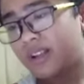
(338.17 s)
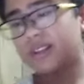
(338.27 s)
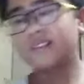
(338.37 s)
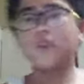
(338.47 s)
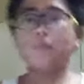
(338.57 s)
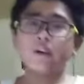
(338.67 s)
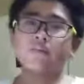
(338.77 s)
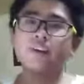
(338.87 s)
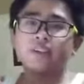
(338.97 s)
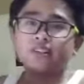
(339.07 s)
Let's do a bit
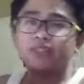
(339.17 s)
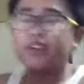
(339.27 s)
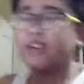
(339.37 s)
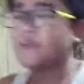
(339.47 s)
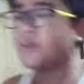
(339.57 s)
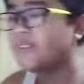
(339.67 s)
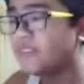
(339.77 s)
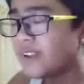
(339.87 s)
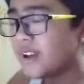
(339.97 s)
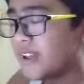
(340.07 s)
of history with
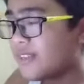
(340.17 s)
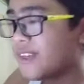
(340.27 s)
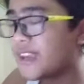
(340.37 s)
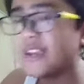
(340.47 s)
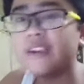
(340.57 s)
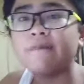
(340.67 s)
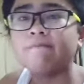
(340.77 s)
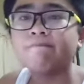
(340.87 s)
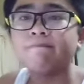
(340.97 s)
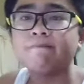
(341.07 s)
the
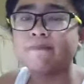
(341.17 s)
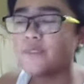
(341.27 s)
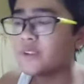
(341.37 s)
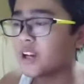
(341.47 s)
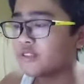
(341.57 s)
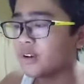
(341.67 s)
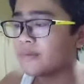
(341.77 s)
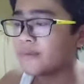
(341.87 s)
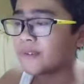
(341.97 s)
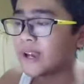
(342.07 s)
country
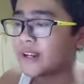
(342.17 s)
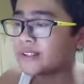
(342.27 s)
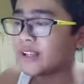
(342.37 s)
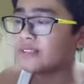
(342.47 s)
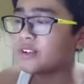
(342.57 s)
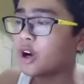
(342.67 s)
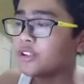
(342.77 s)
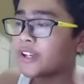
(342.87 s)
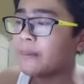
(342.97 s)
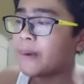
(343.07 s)
of Afghanistan. So the
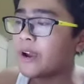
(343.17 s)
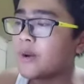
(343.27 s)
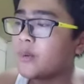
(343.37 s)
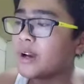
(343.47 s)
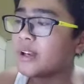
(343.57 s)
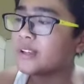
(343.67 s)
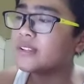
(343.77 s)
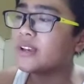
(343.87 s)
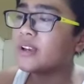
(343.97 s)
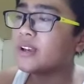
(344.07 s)
Hotak Empire was
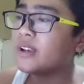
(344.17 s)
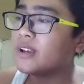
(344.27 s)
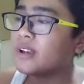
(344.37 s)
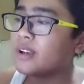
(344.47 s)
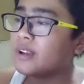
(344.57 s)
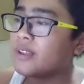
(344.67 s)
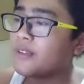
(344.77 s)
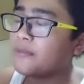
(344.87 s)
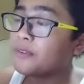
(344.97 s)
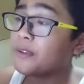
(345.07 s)

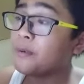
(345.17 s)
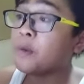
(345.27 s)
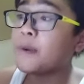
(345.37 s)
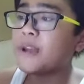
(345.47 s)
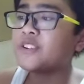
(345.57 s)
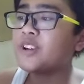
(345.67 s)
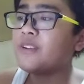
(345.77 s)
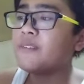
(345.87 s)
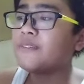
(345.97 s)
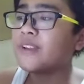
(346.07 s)
the formation
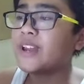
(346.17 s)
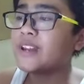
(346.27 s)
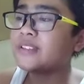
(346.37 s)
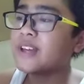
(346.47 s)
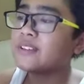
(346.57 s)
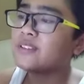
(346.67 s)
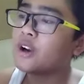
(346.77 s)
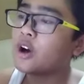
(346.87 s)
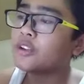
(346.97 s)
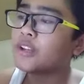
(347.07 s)
of Afghanistan. So the
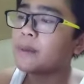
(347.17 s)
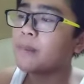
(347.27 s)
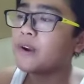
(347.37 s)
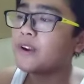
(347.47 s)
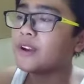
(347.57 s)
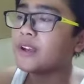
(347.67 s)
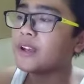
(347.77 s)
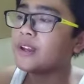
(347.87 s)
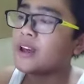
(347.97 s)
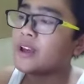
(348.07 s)
Hotak Empire
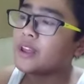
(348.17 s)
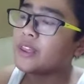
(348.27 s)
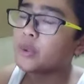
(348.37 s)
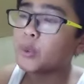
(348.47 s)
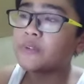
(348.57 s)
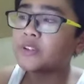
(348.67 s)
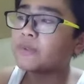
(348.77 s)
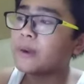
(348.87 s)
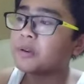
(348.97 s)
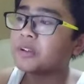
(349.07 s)
in 21st
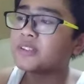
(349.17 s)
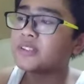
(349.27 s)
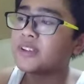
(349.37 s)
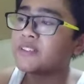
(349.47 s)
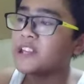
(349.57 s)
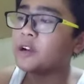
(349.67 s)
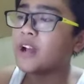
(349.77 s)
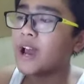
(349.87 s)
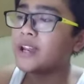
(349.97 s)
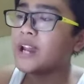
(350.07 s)
of April
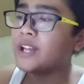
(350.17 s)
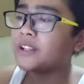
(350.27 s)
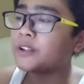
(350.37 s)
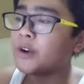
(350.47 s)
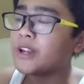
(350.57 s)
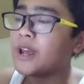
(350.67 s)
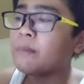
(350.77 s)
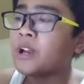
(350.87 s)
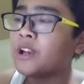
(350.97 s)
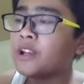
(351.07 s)
1709, the Durrani
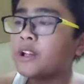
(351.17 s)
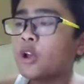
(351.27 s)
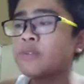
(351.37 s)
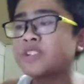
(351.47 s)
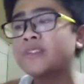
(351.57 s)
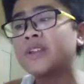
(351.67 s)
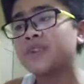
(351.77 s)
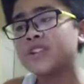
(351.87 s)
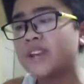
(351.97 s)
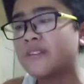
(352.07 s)
Empire in October
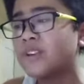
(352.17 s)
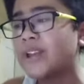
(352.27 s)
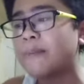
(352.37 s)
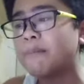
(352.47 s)
1747, the